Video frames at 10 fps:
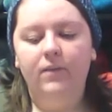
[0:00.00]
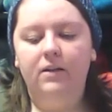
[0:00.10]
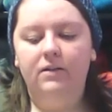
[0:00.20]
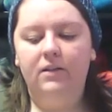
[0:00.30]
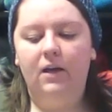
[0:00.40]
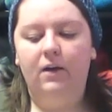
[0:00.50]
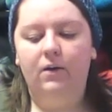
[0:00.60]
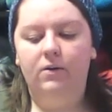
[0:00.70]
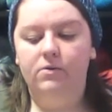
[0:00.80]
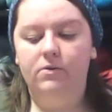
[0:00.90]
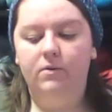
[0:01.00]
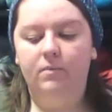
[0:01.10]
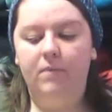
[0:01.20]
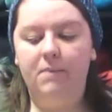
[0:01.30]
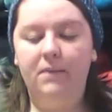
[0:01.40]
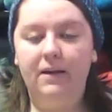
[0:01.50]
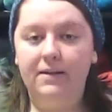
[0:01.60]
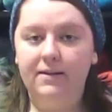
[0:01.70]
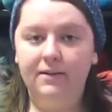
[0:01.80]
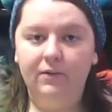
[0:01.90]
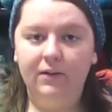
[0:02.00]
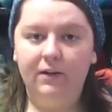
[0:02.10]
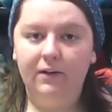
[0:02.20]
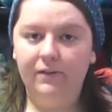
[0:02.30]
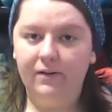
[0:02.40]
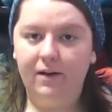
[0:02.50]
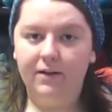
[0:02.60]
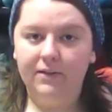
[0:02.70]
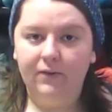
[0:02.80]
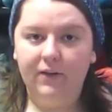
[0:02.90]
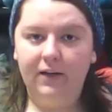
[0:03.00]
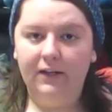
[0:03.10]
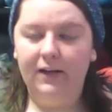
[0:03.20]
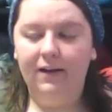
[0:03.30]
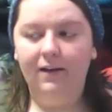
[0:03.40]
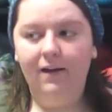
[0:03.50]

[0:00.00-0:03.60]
So my buddies over there in the Knoxville area,